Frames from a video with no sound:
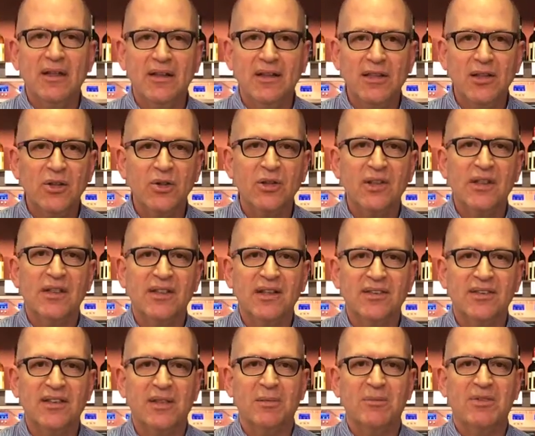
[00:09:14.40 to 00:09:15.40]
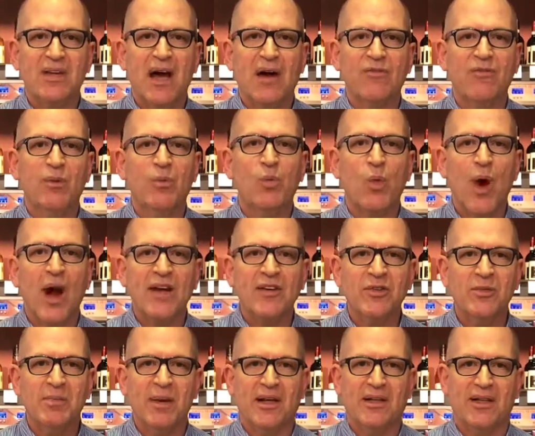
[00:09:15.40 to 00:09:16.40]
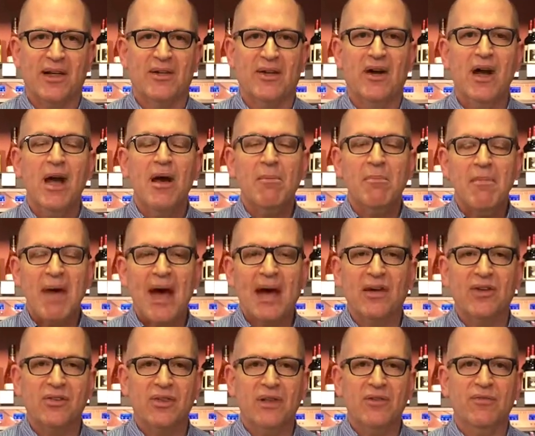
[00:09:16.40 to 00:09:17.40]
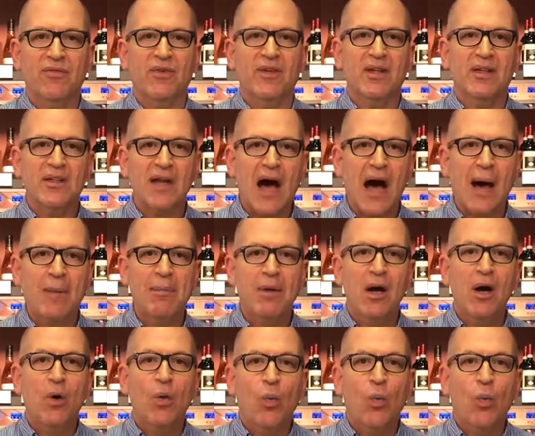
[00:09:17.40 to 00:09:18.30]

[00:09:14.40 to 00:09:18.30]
yearly list comes out from Wine Spectator magazine for the top